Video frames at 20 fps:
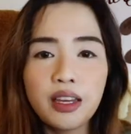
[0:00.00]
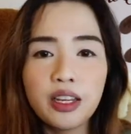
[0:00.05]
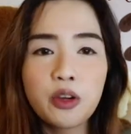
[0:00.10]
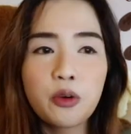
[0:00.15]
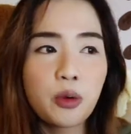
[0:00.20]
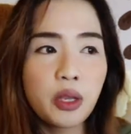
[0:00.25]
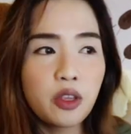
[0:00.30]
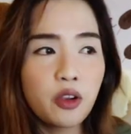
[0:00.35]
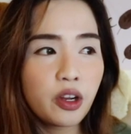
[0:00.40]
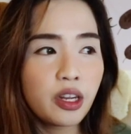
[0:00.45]
Now,
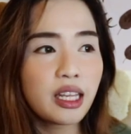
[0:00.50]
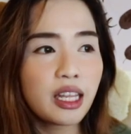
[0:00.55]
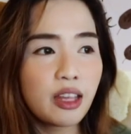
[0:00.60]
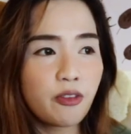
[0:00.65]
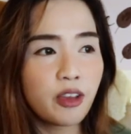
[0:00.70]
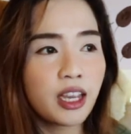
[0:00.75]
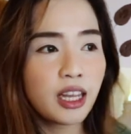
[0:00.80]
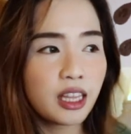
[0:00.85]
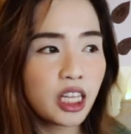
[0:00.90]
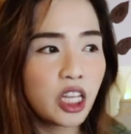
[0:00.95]
when you're
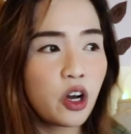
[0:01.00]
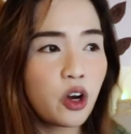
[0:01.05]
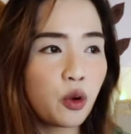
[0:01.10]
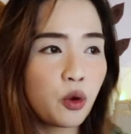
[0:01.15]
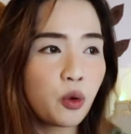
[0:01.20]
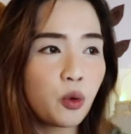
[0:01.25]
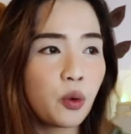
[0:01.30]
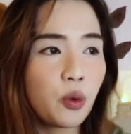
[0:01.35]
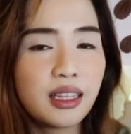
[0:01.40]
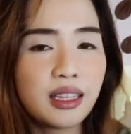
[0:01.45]
living
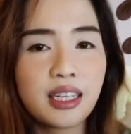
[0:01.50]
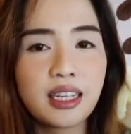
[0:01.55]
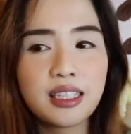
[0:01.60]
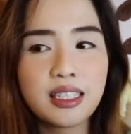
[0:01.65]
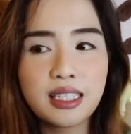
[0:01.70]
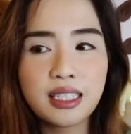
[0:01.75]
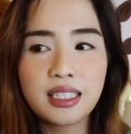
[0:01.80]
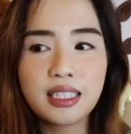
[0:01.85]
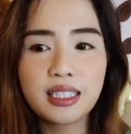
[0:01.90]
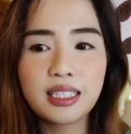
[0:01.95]
alone,
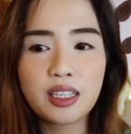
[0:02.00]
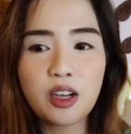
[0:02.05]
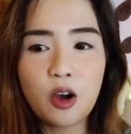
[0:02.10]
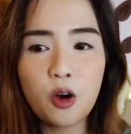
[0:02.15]
there's